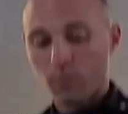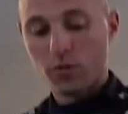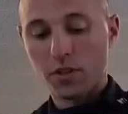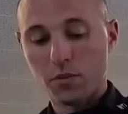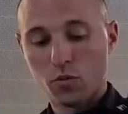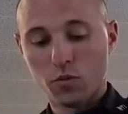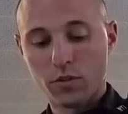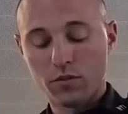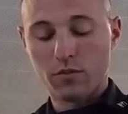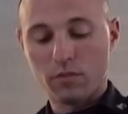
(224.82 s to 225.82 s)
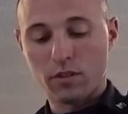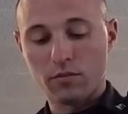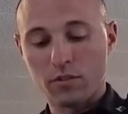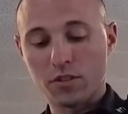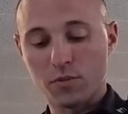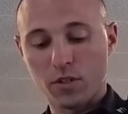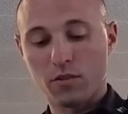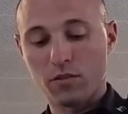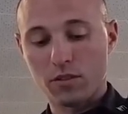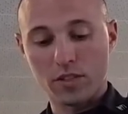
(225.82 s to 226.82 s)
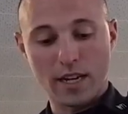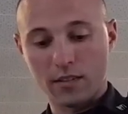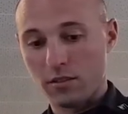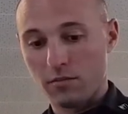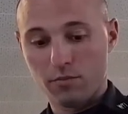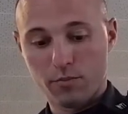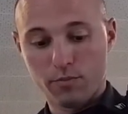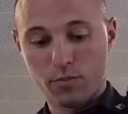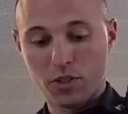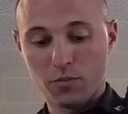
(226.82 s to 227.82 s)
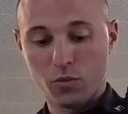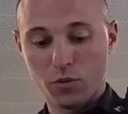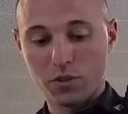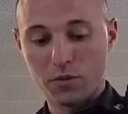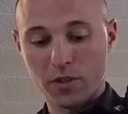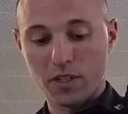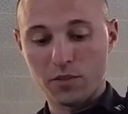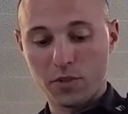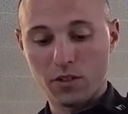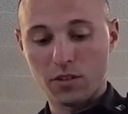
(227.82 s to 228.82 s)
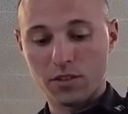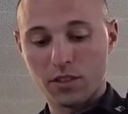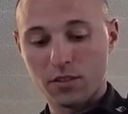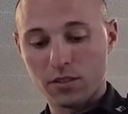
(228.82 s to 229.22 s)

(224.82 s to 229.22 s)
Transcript: Pretty Boy, is it spelled exactly Pretty Boy space P-R-T-T-Y?